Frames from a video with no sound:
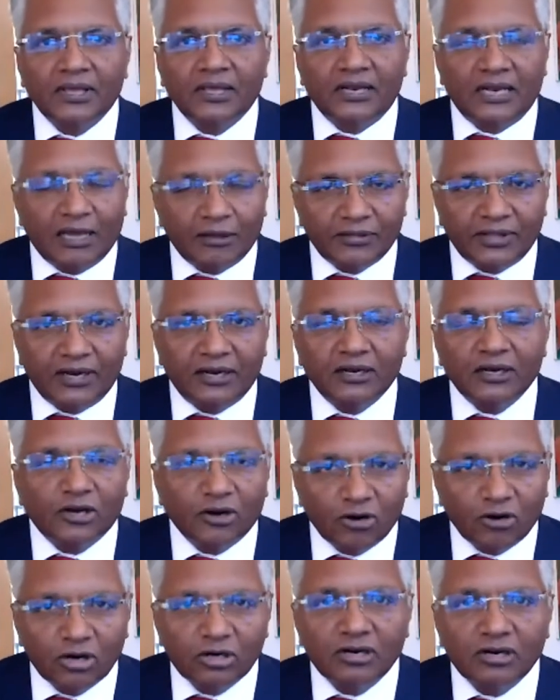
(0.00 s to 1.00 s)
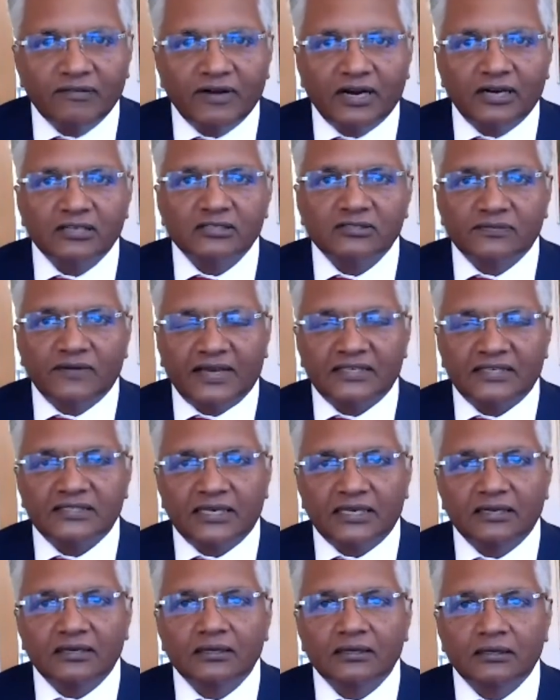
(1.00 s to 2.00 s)
Now then, coronavirus
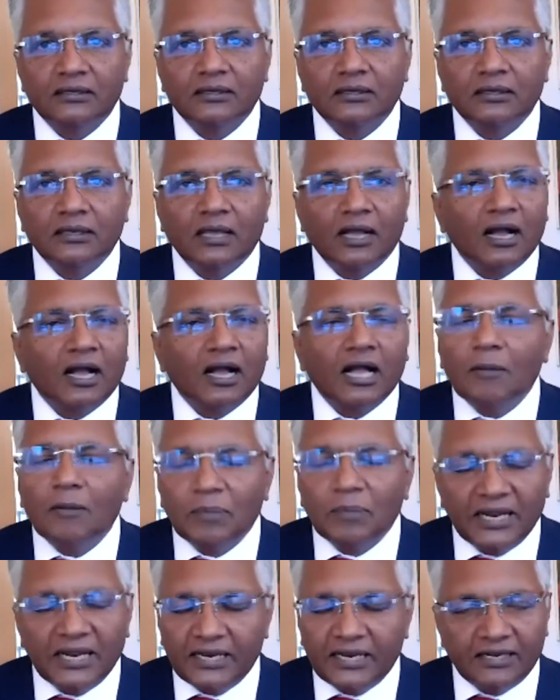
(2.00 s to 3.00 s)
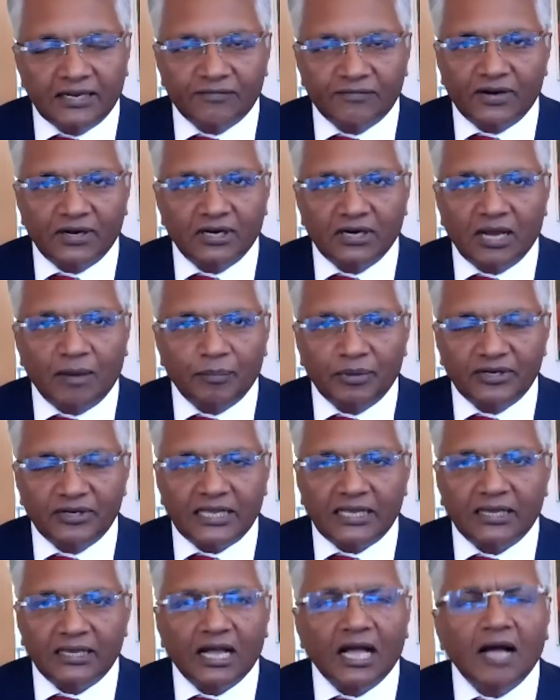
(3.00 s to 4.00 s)
vaccine, a completely different cup of
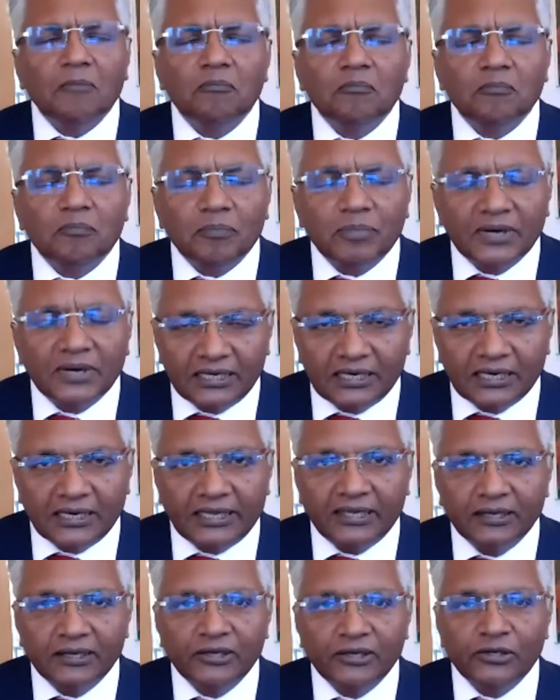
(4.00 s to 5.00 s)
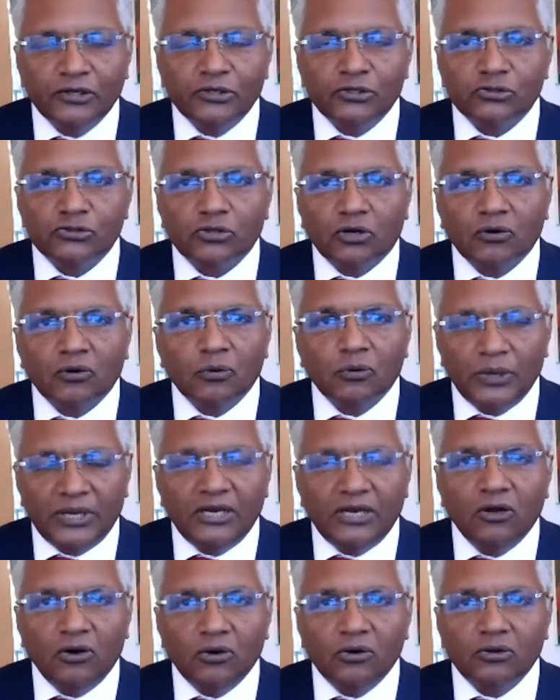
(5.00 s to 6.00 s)
tea, completely so we
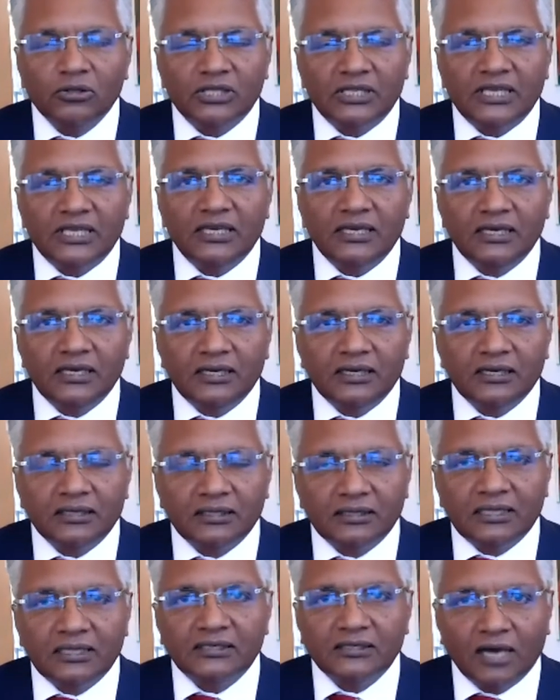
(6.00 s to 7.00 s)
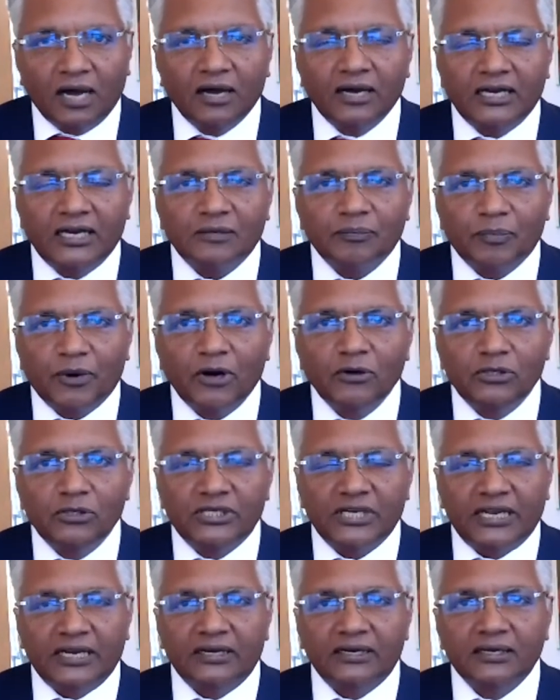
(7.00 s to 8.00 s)
know the, the target
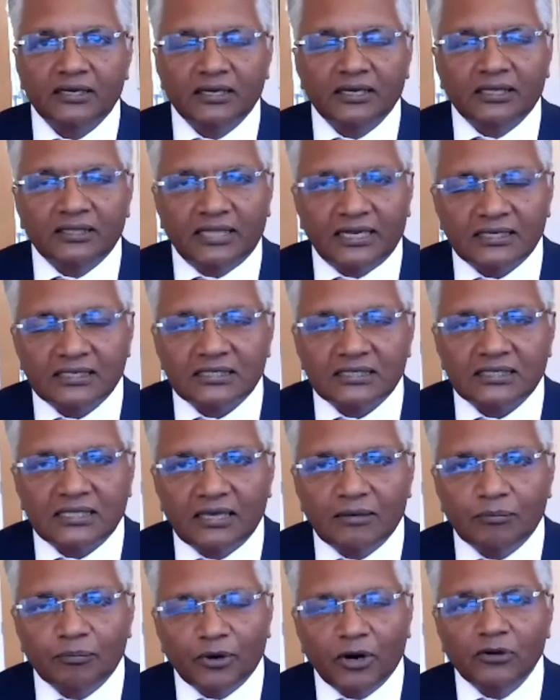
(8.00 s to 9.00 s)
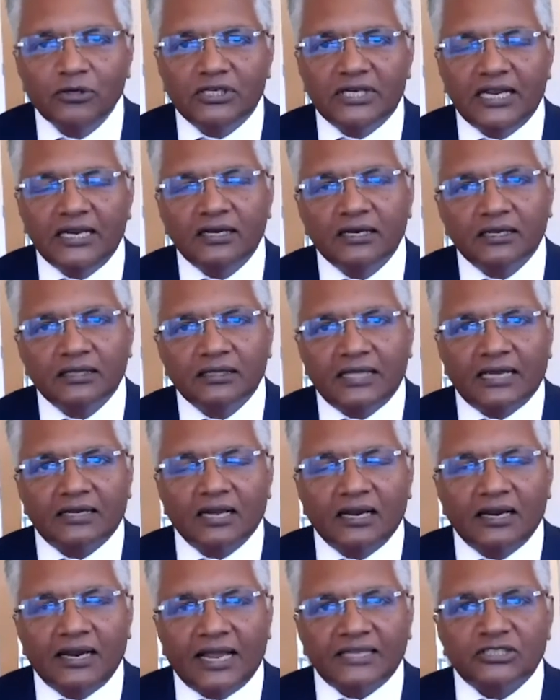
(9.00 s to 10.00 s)
protein. That's the protein
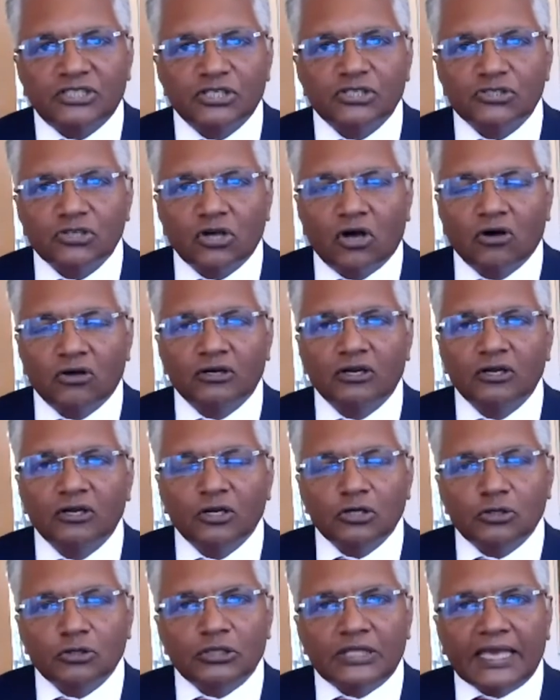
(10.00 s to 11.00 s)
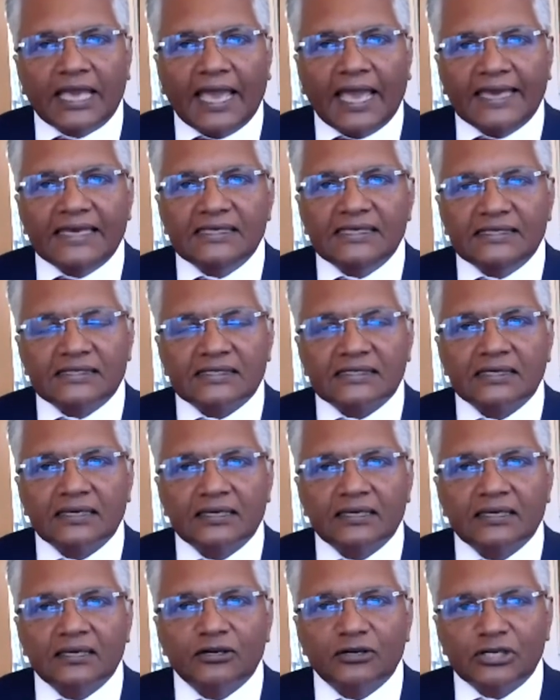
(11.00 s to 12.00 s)
that latches on to the ACE
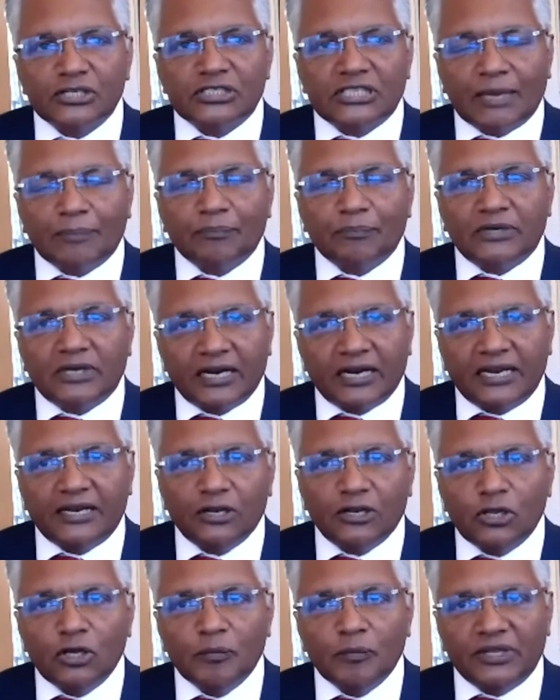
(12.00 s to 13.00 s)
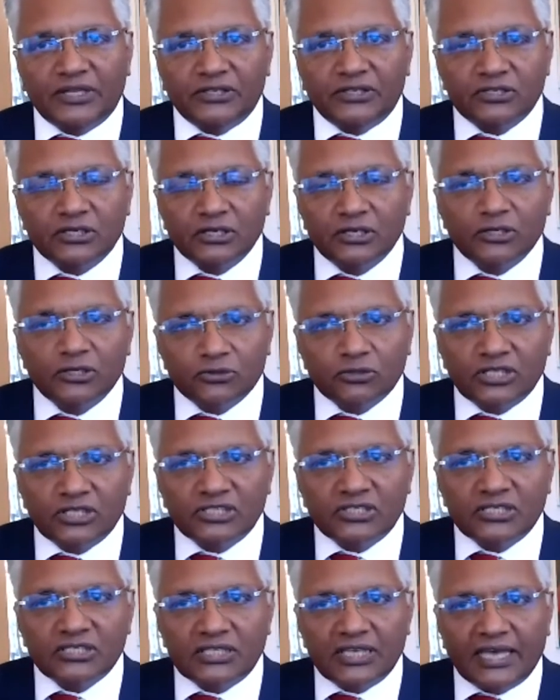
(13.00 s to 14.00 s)
receptor in humans. So
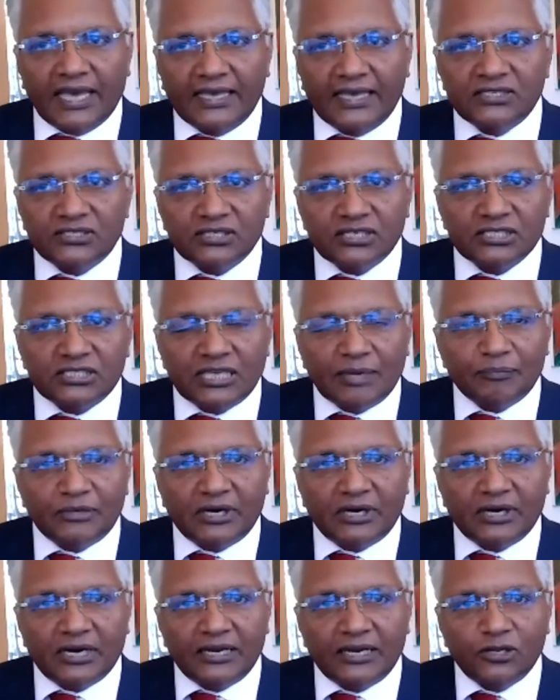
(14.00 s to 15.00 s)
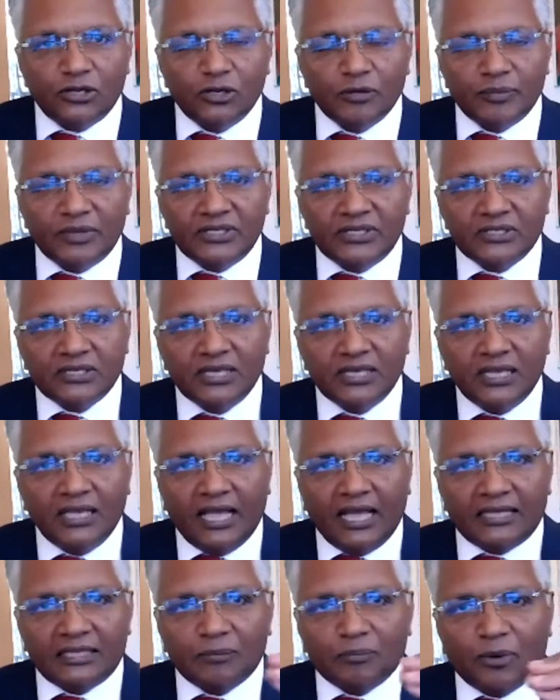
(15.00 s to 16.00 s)
this is the ACE receptor in humans,
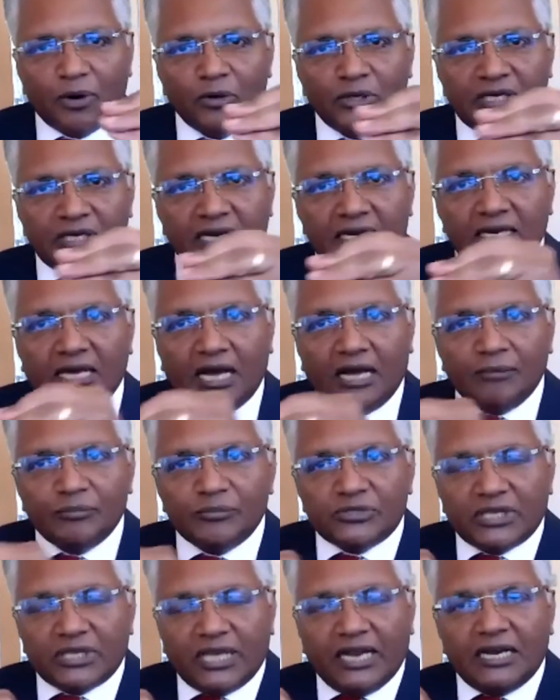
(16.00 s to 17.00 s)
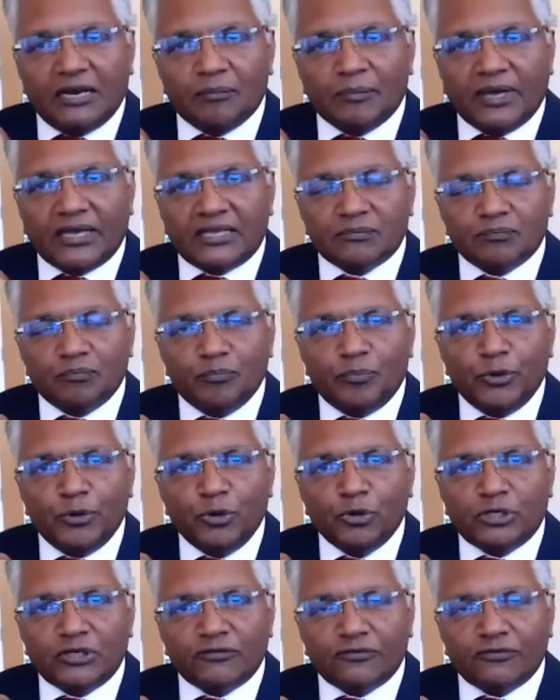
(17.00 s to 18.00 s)
and the protein comes and it makes
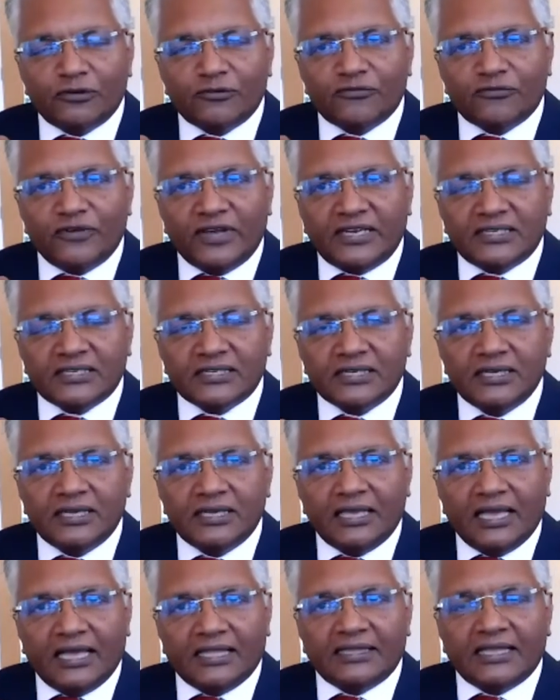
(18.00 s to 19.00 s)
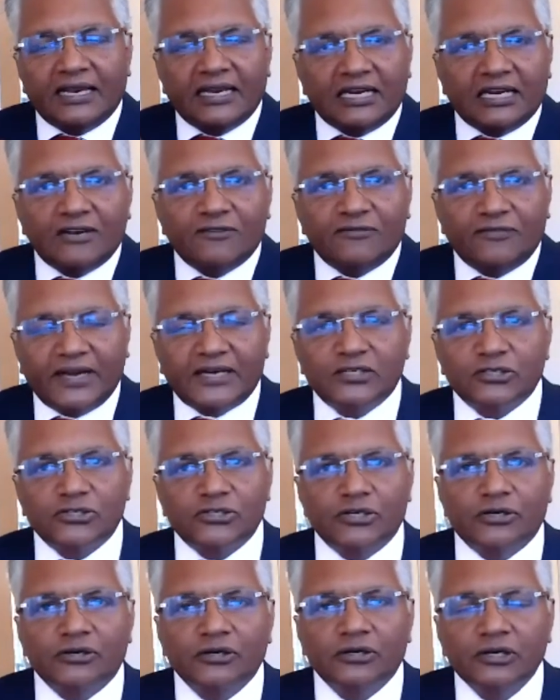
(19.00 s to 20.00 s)
beautiful fit, and then it infects
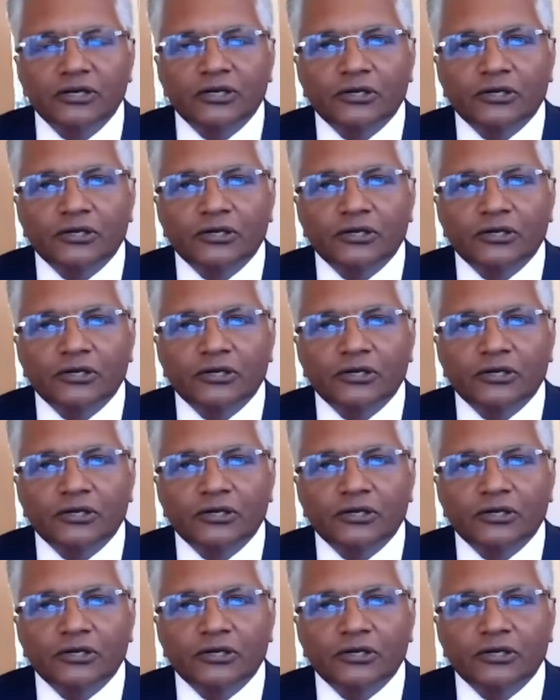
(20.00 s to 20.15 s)
you.